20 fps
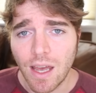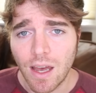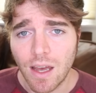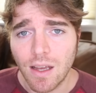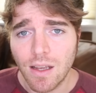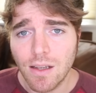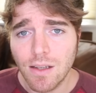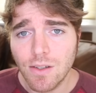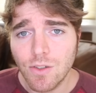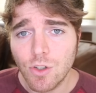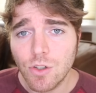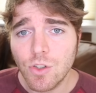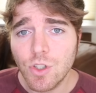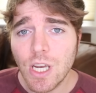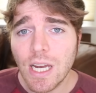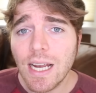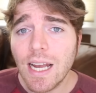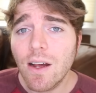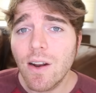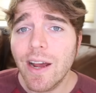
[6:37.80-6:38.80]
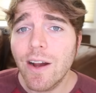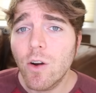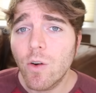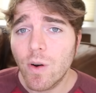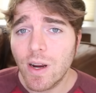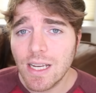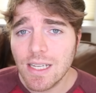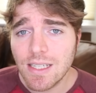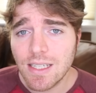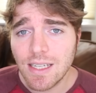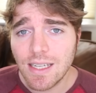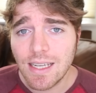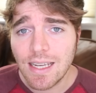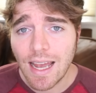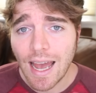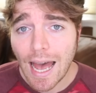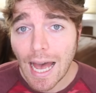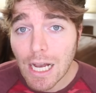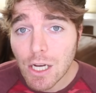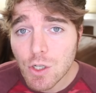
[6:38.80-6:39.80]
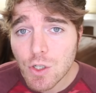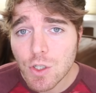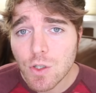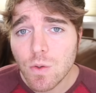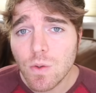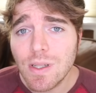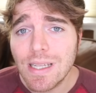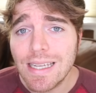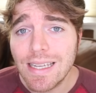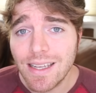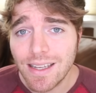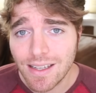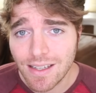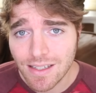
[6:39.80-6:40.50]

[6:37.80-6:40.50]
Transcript: Yeah, just check out how crazy he actually